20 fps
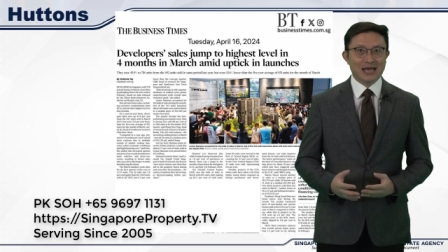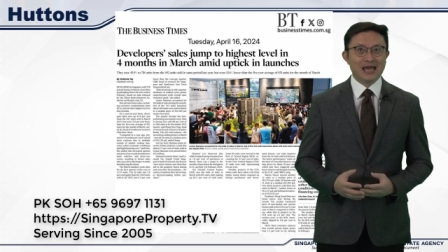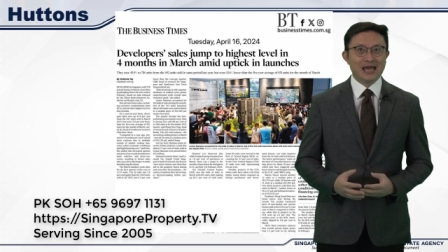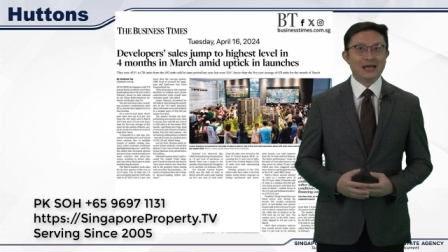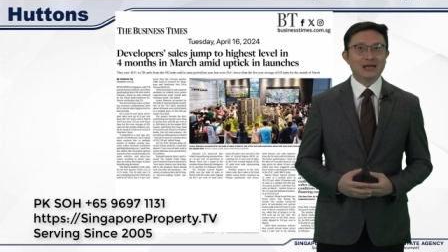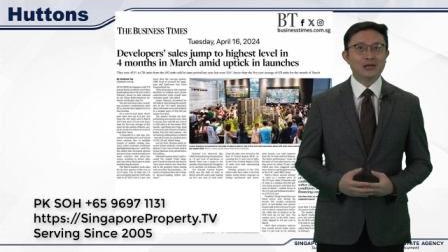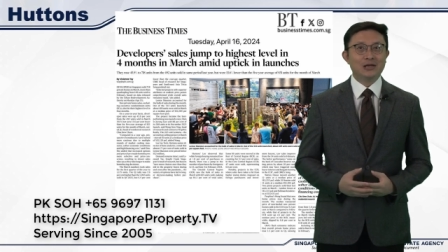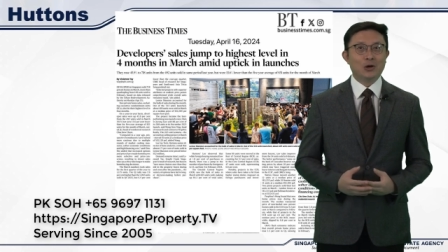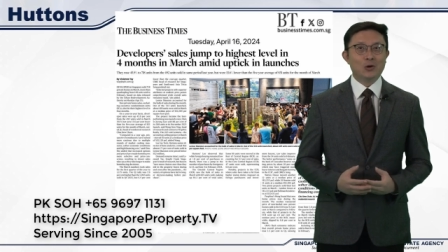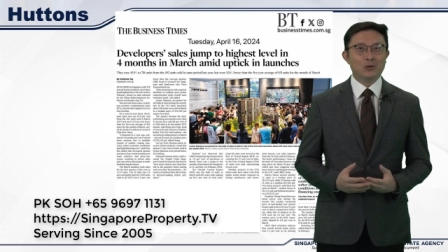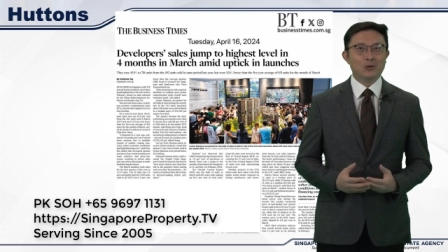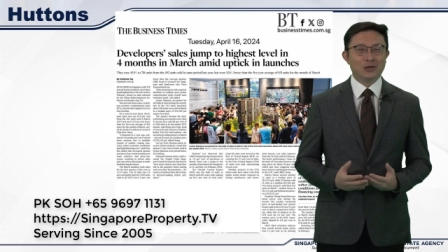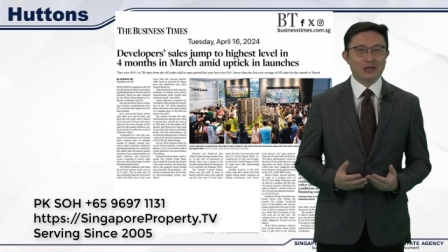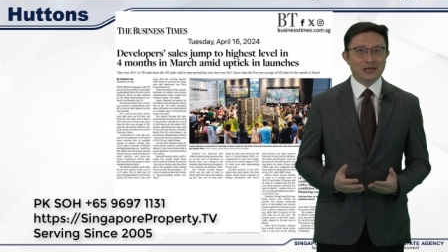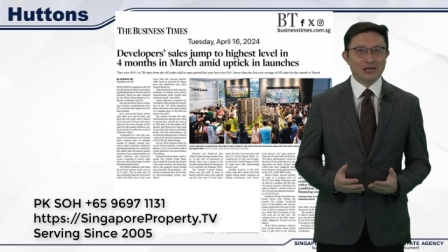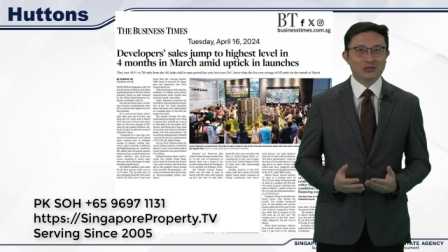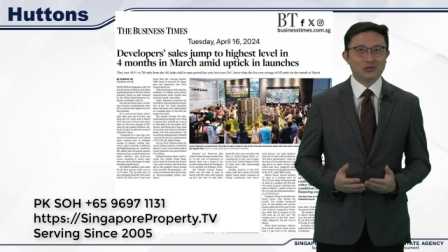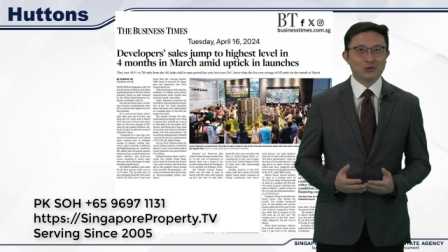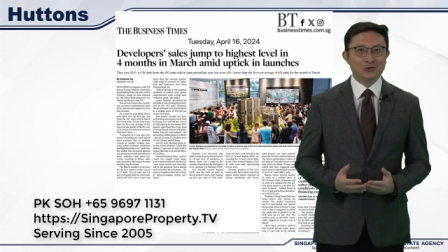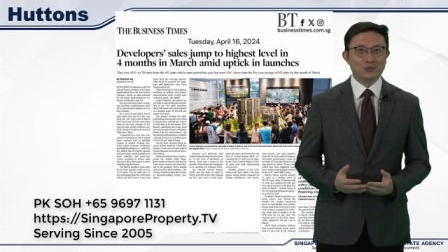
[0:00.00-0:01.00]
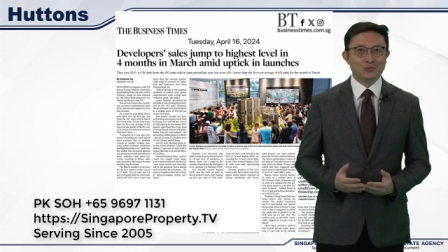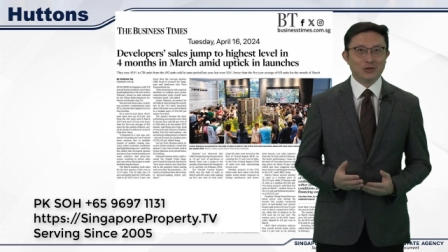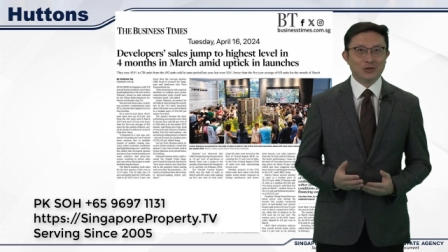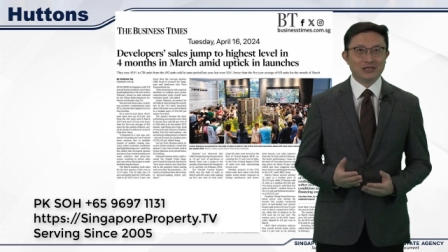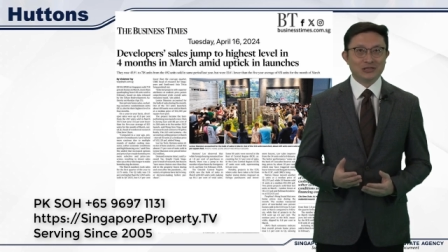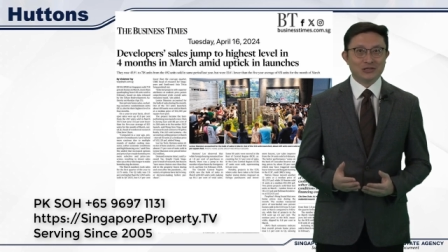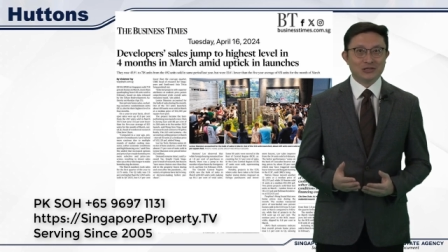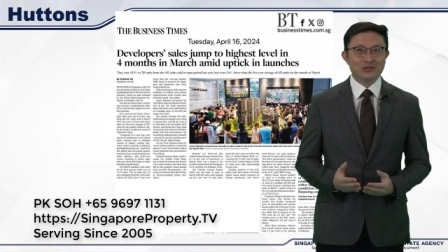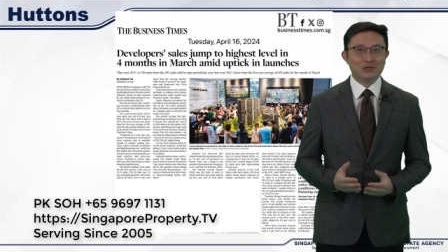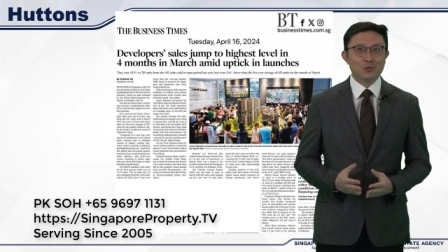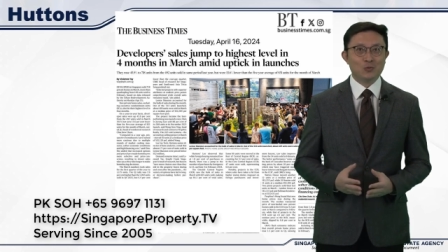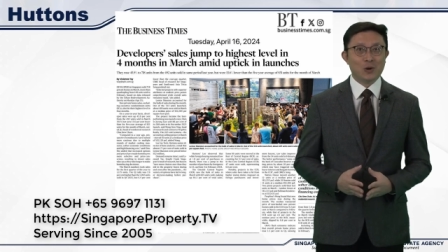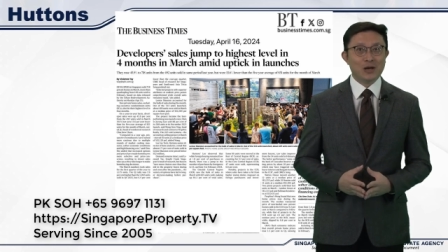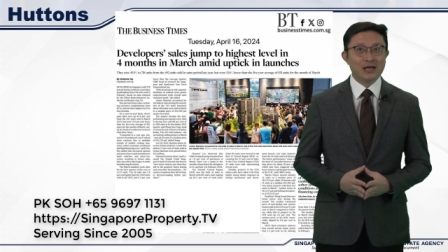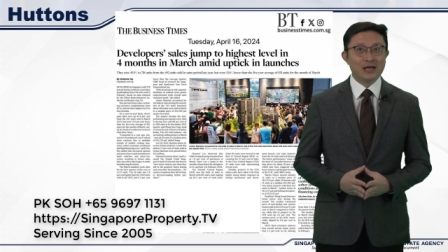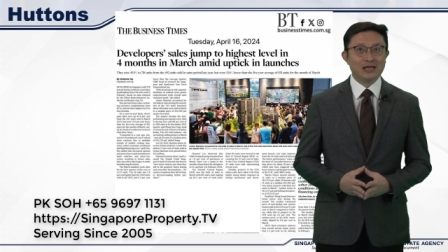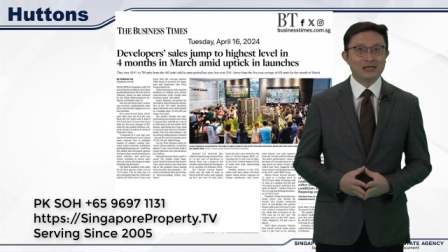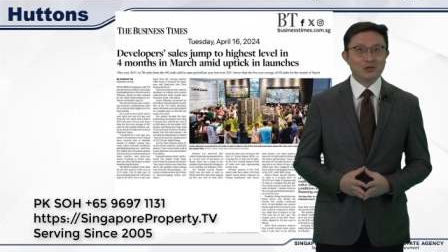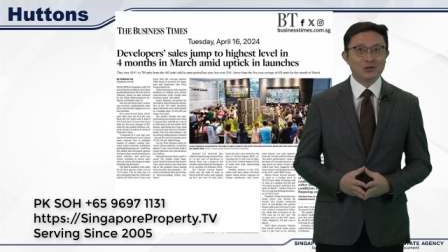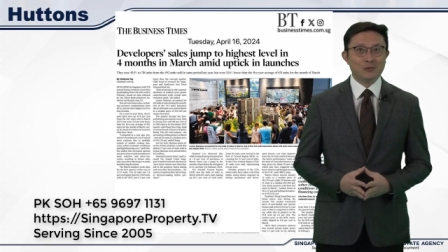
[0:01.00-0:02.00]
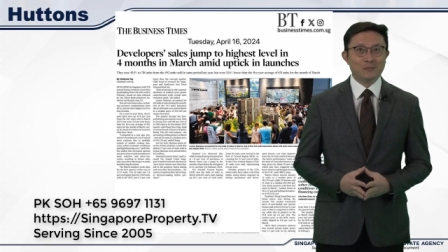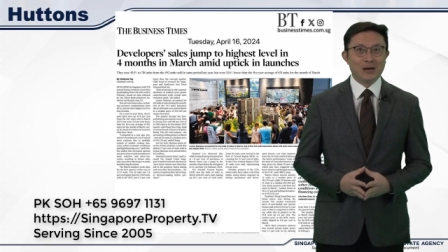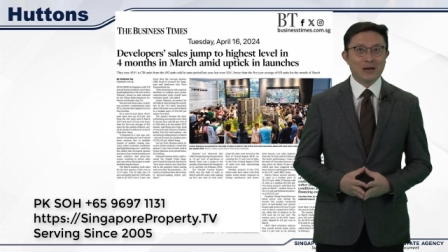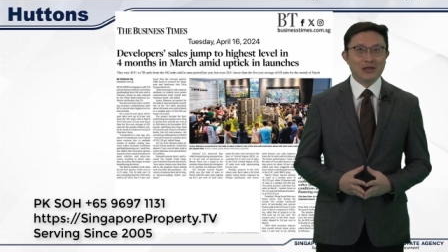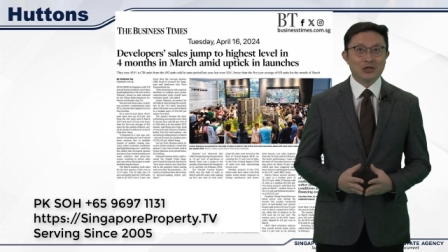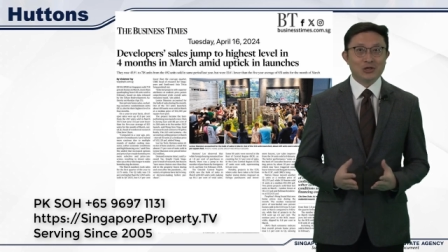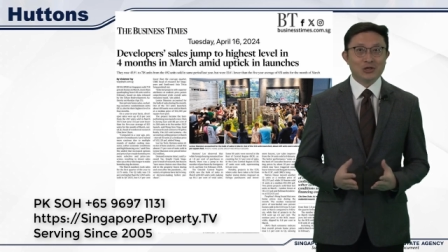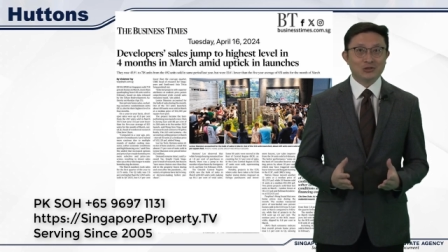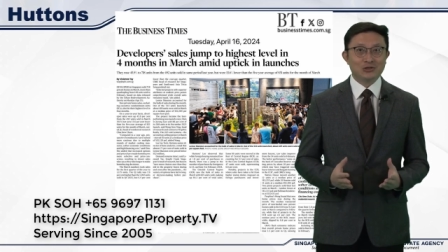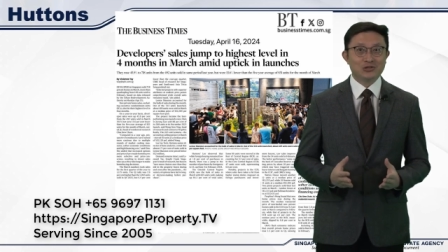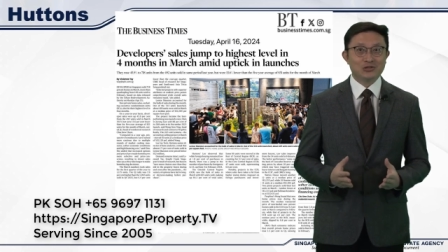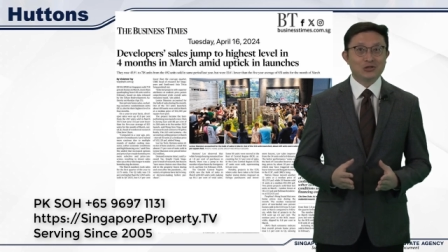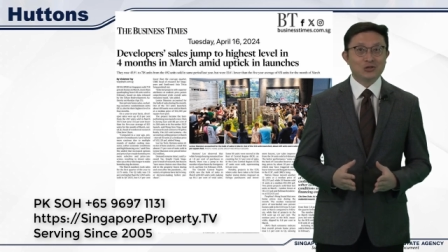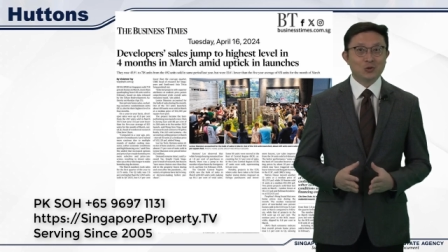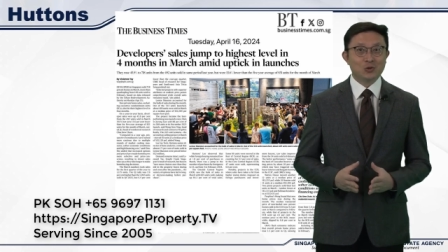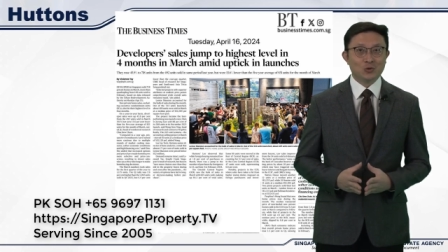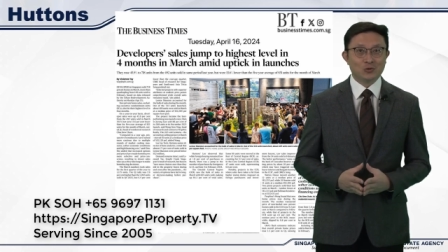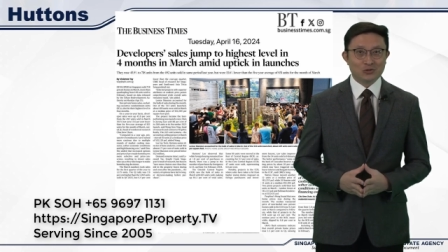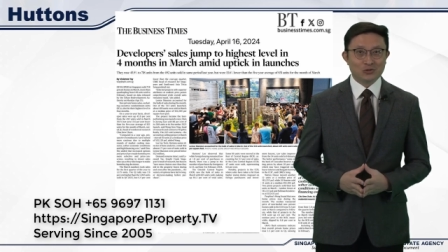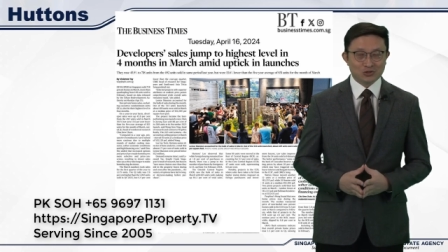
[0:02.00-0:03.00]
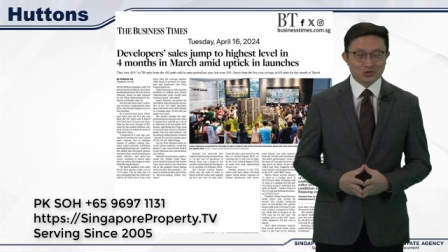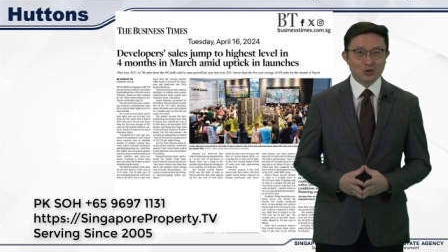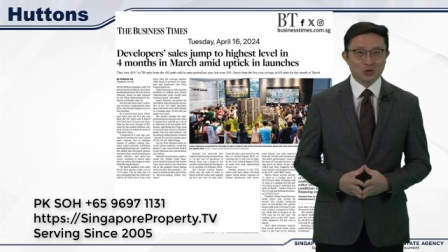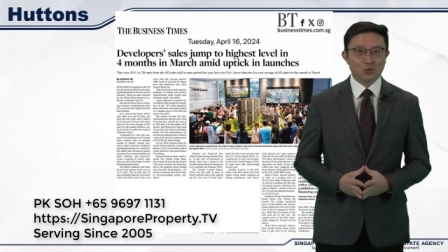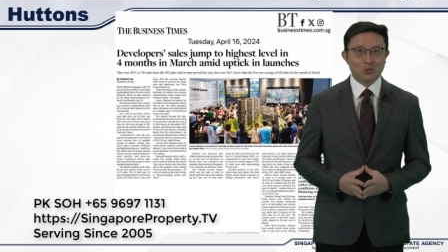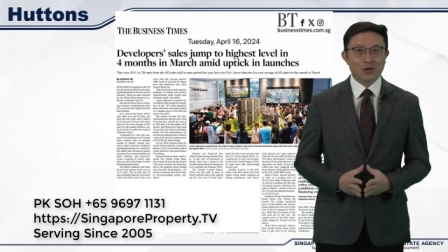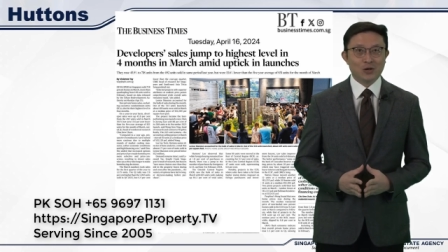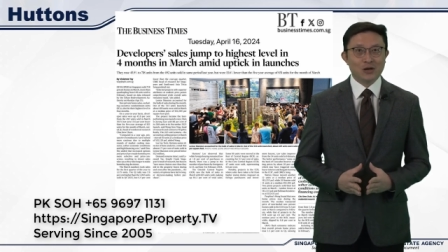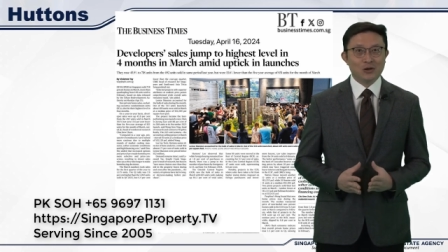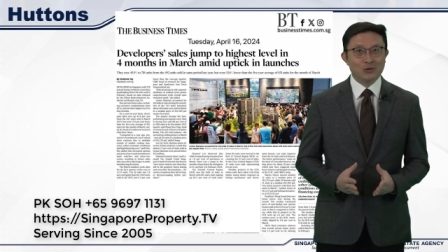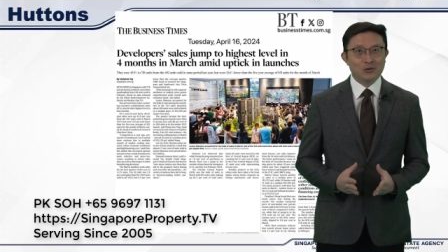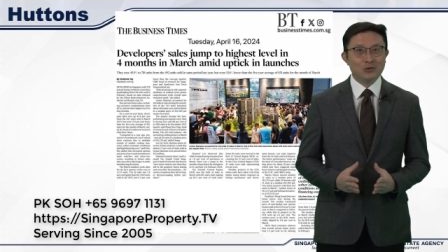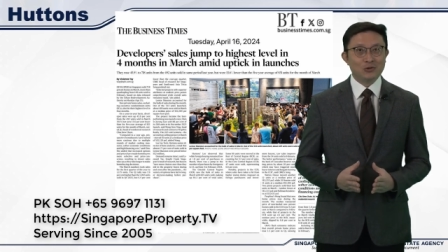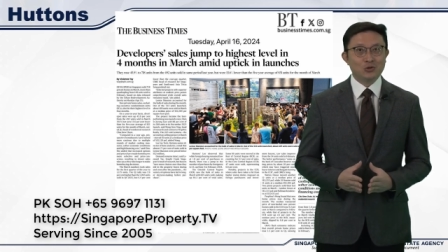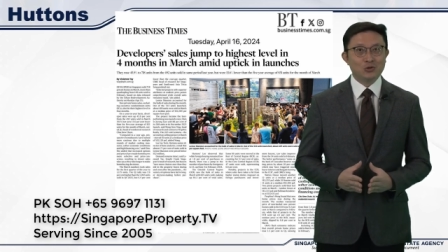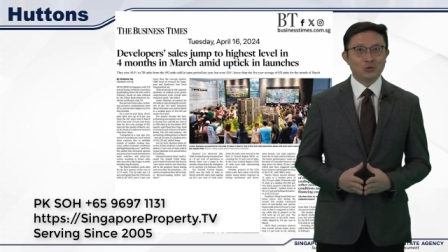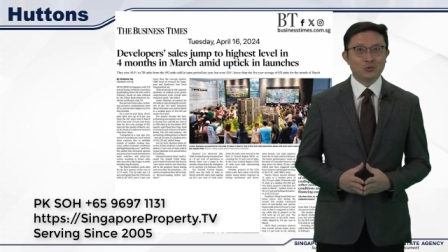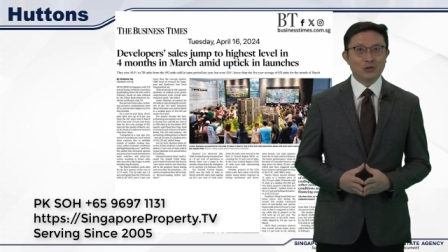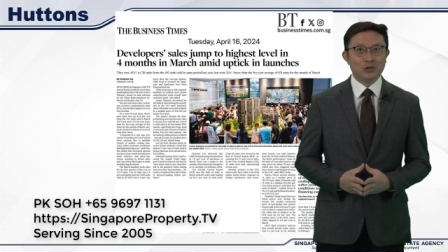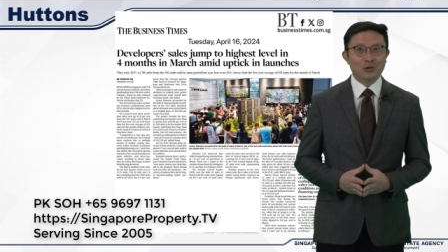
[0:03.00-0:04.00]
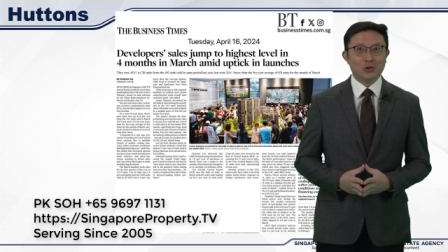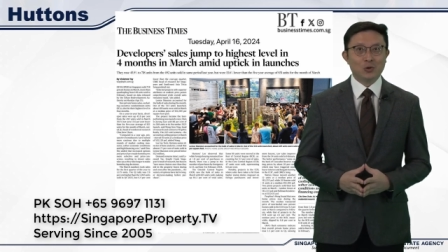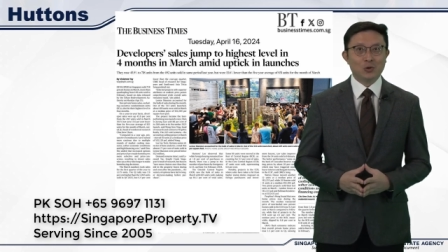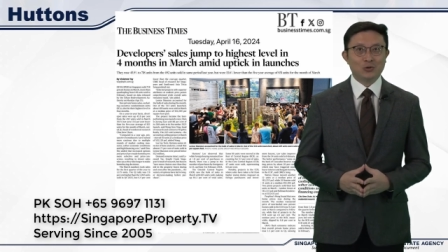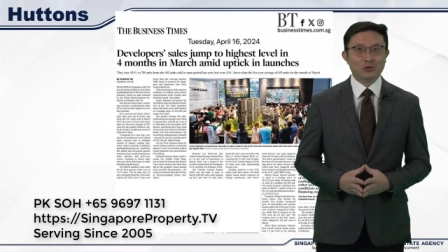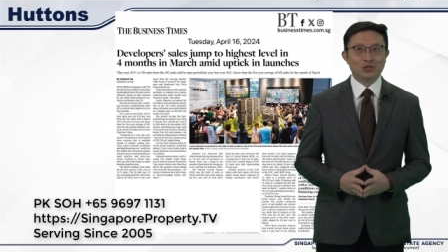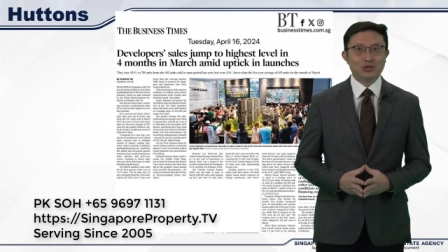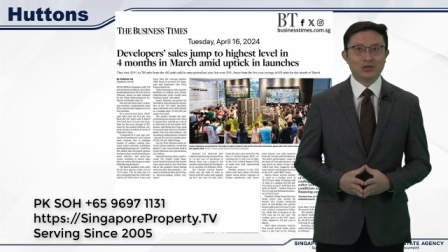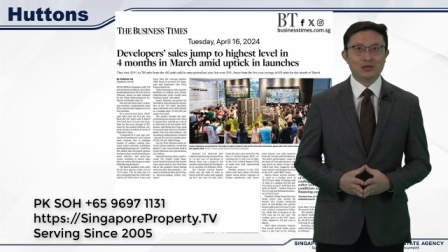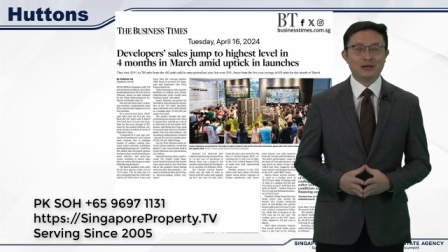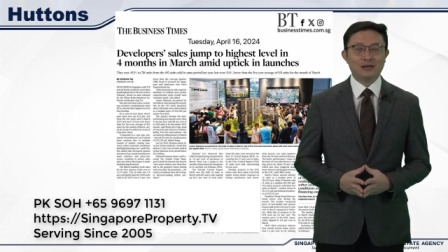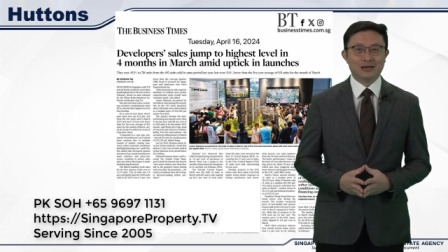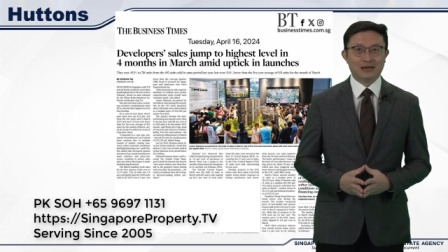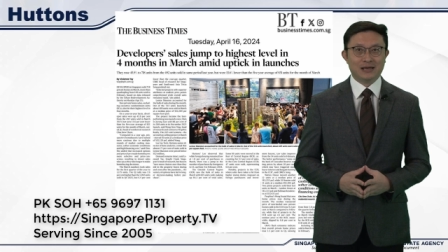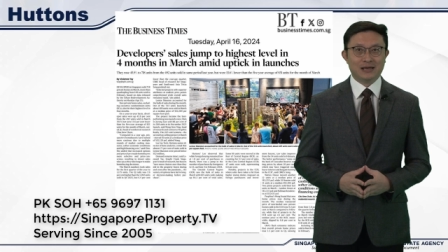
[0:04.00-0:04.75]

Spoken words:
and look into the reasons why Lentor Mansion sold so well during launch.